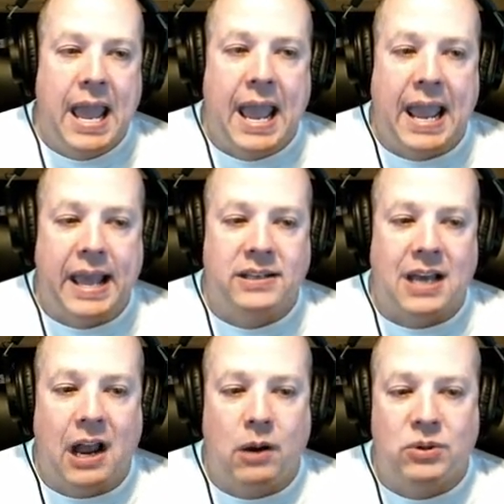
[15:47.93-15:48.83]
And
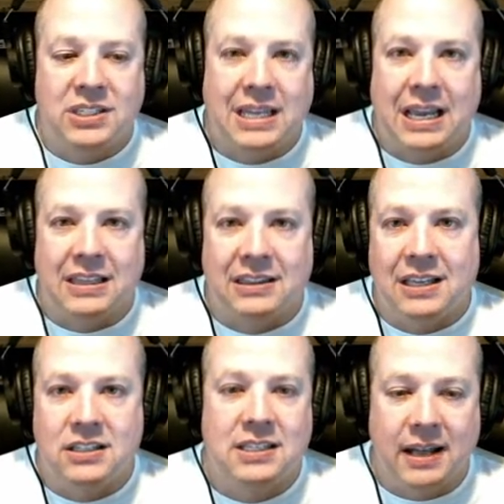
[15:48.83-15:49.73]
I will say that
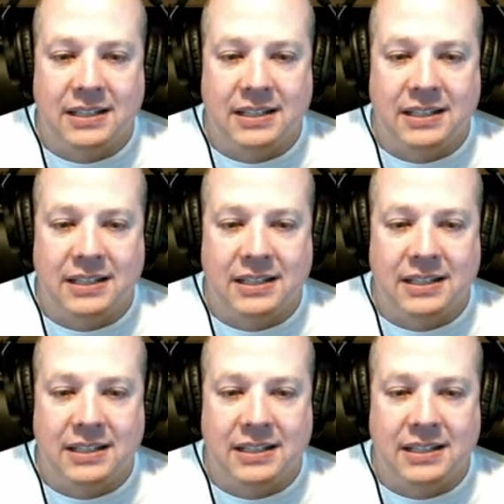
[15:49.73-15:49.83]
this